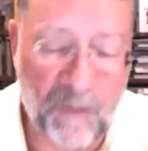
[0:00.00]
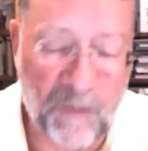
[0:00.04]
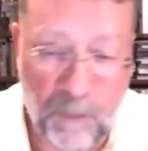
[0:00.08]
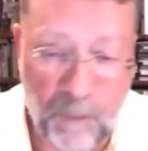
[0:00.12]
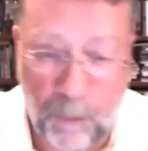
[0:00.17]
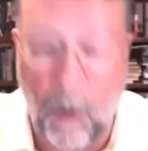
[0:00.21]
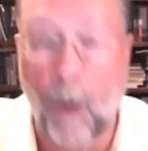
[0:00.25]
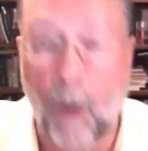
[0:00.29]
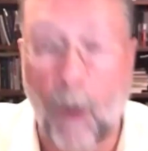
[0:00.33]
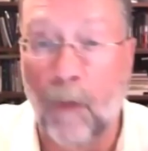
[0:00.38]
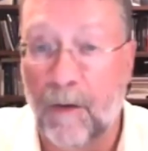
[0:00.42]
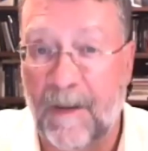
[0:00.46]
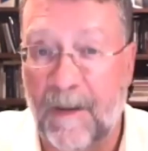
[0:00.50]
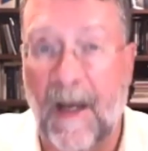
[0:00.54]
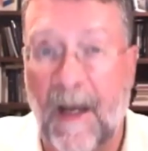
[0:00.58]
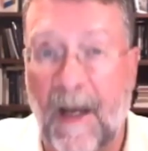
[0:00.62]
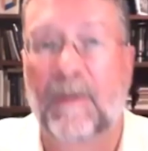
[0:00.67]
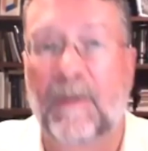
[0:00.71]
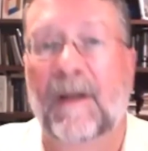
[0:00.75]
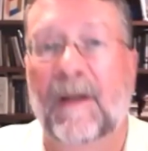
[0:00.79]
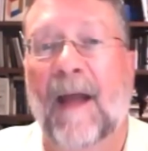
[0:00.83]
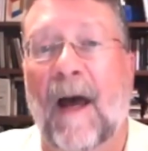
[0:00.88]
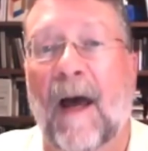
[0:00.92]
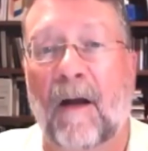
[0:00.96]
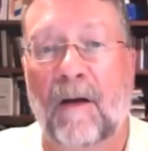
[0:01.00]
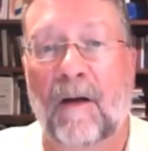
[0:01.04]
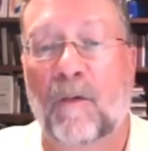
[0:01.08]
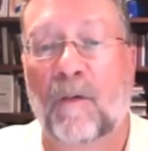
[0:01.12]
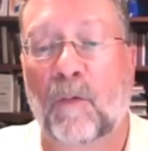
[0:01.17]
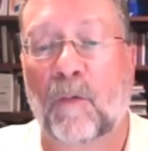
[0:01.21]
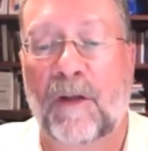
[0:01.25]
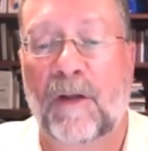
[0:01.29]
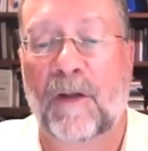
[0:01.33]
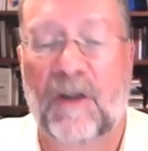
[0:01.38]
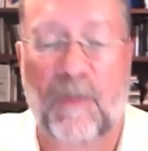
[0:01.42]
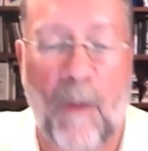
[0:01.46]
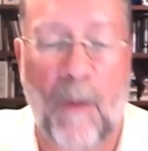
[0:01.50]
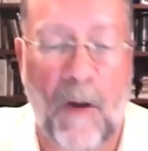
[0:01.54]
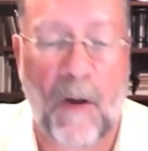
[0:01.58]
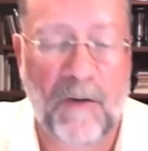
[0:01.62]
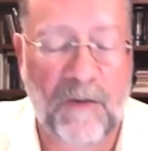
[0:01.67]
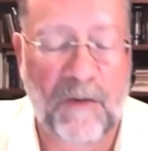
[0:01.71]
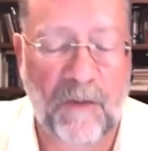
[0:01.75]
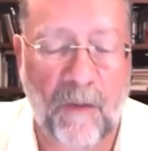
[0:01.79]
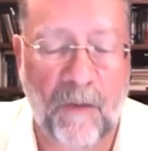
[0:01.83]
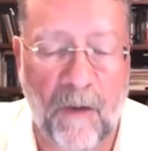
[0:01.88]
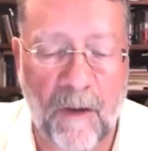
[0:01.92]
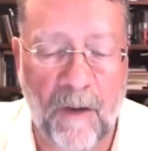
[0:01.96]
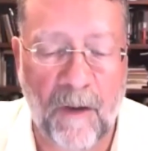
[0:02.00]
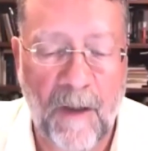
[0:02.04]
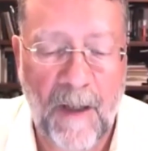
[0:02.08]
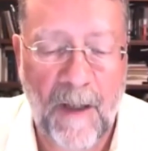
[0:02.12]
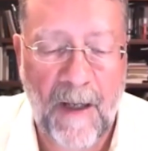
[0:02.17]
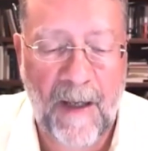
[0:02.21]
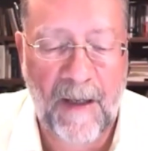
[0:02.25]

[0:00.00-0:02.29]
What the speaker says: prototyped it out in a really small store.